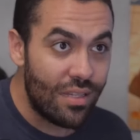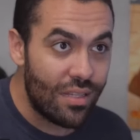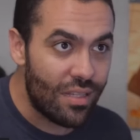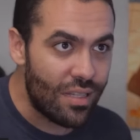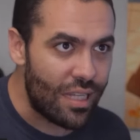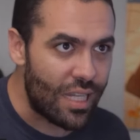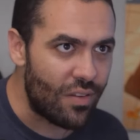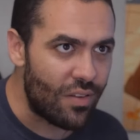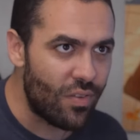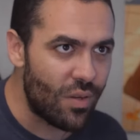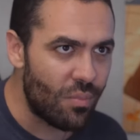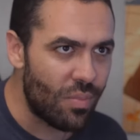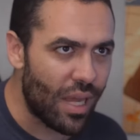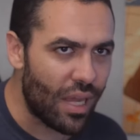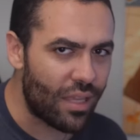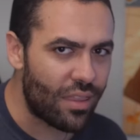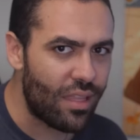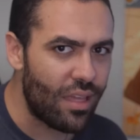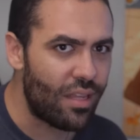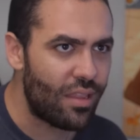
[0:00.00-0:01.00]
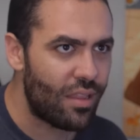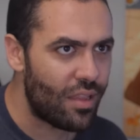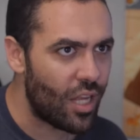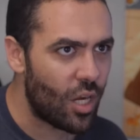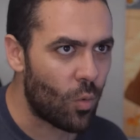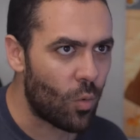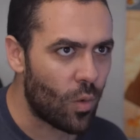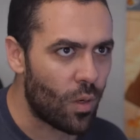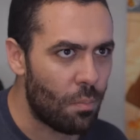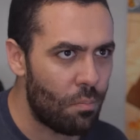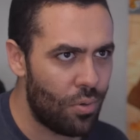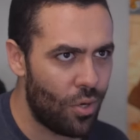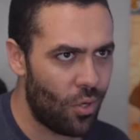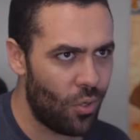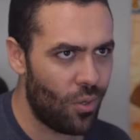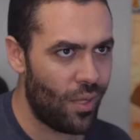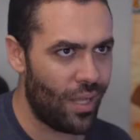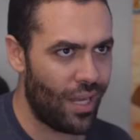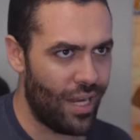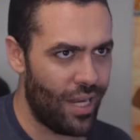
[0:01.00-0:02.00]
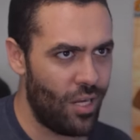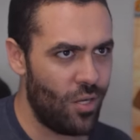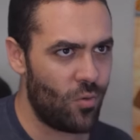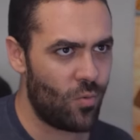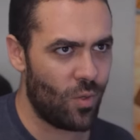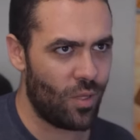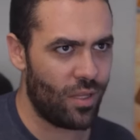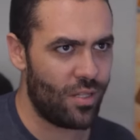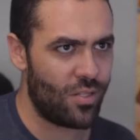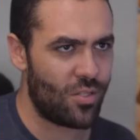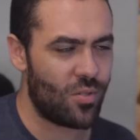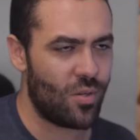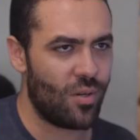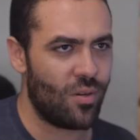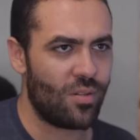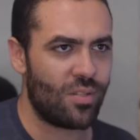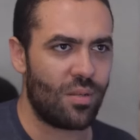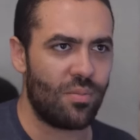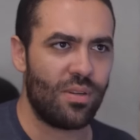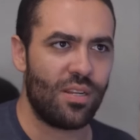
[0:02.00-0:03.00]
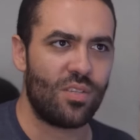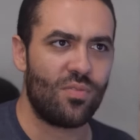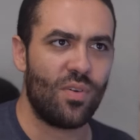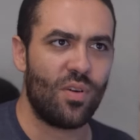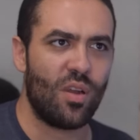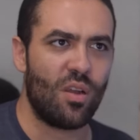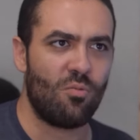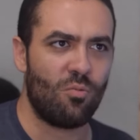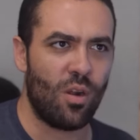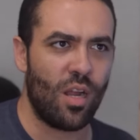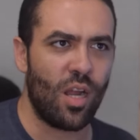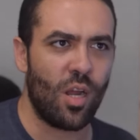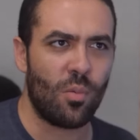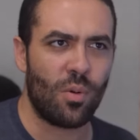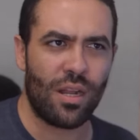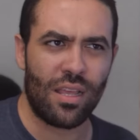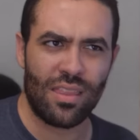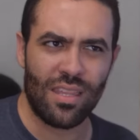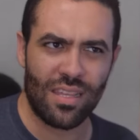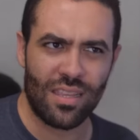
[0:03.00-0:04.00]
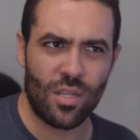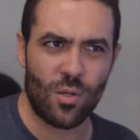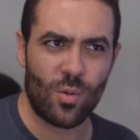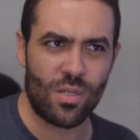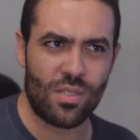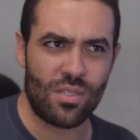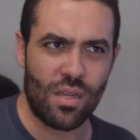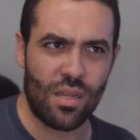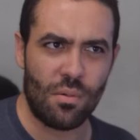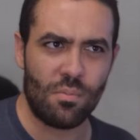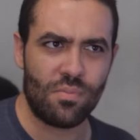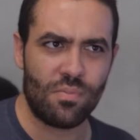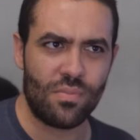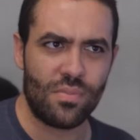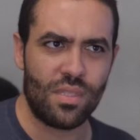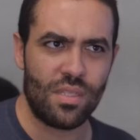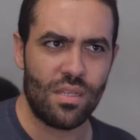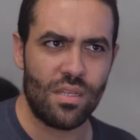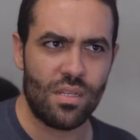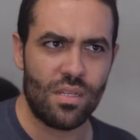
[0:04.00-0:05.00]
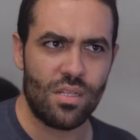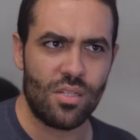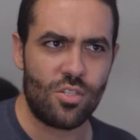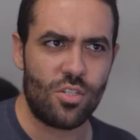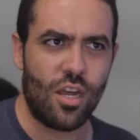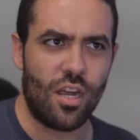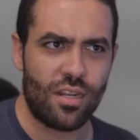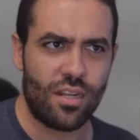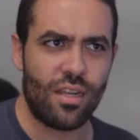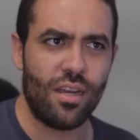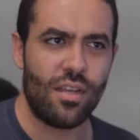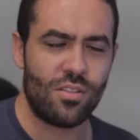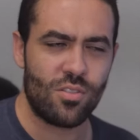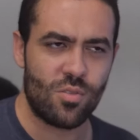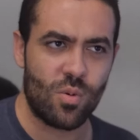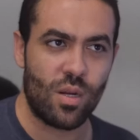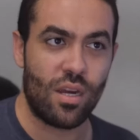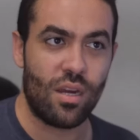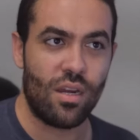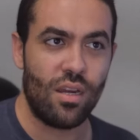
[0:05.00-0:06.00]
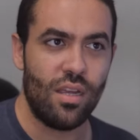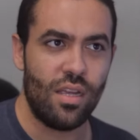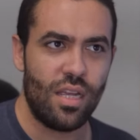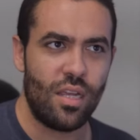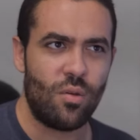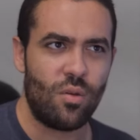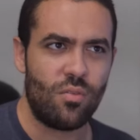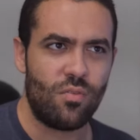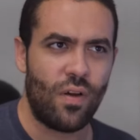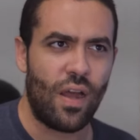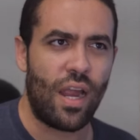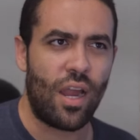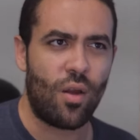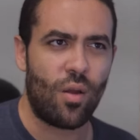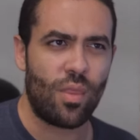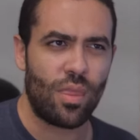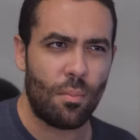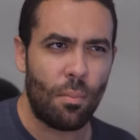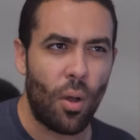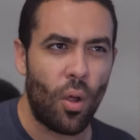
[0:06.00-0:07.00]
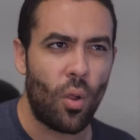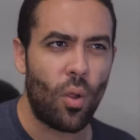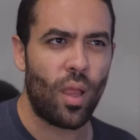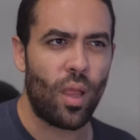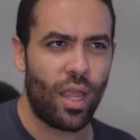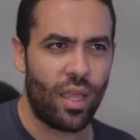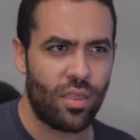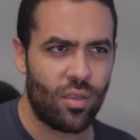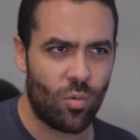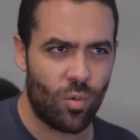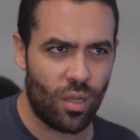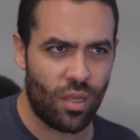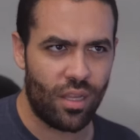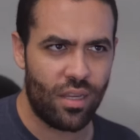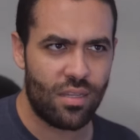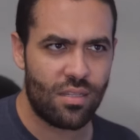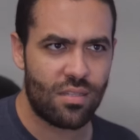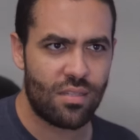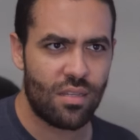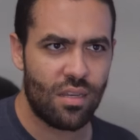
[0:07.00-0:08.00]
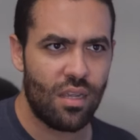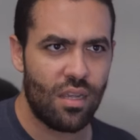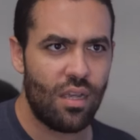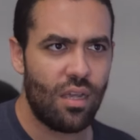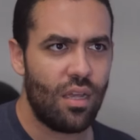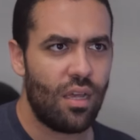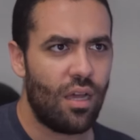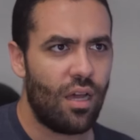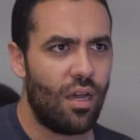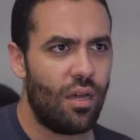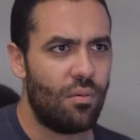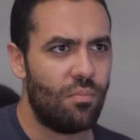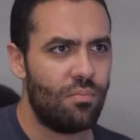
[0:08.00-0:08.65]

Even back then there were pull and release triggers. I mean, it's very rare, but I think there were some shotguns where it would fire on the pull and the release. Or paddle um,